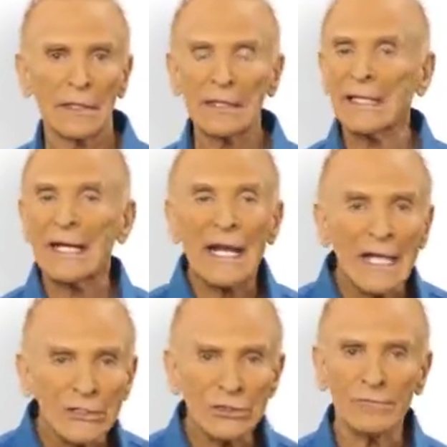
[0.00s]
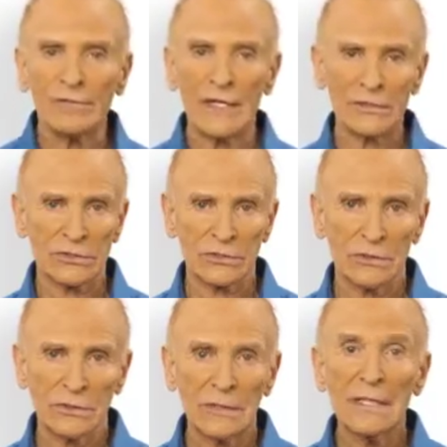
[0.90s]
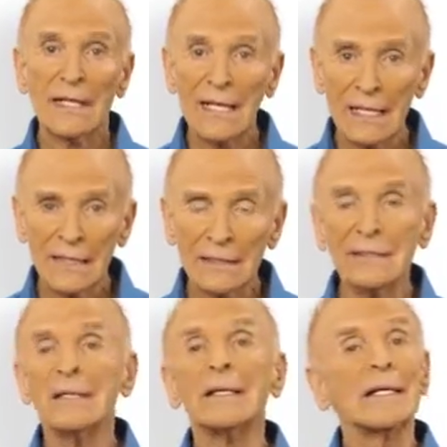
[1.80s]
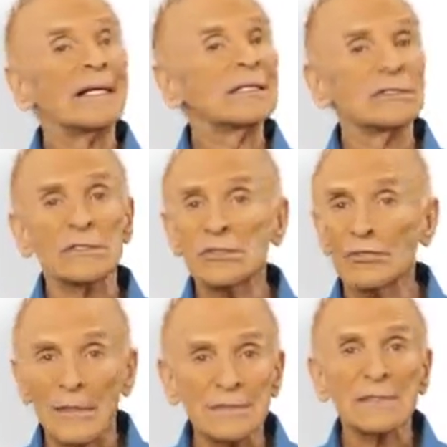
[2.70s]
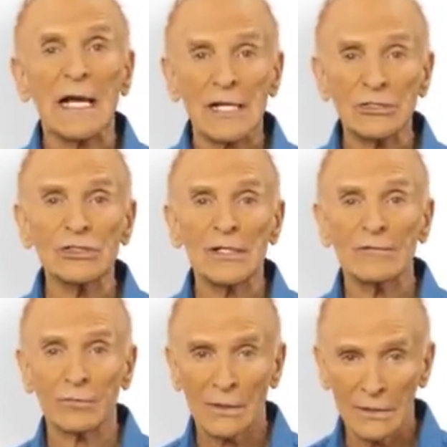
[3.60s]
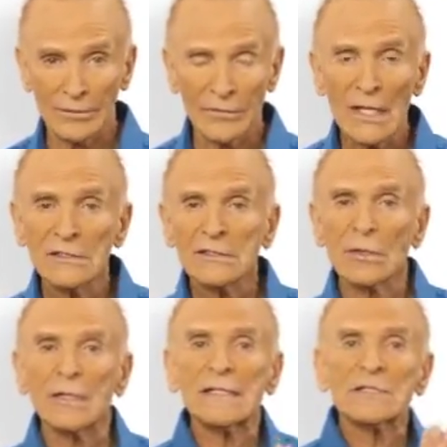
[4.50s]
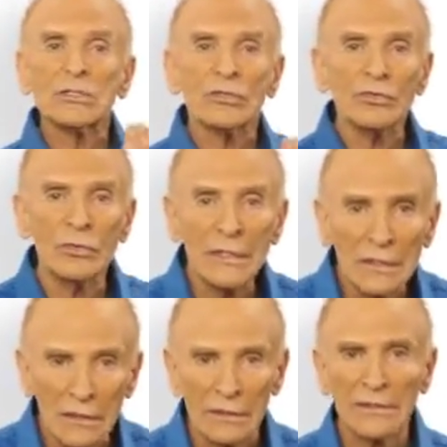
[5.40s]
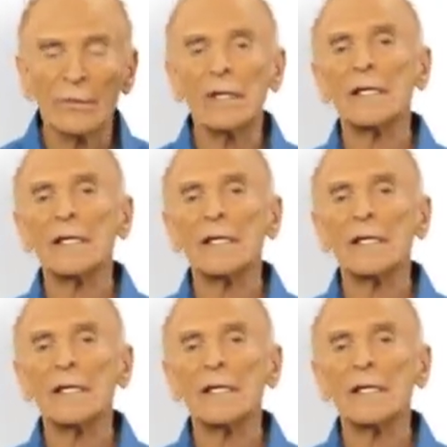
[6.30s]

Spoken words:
It can age you faster, and it disrupts IGF-1. So it's critical that we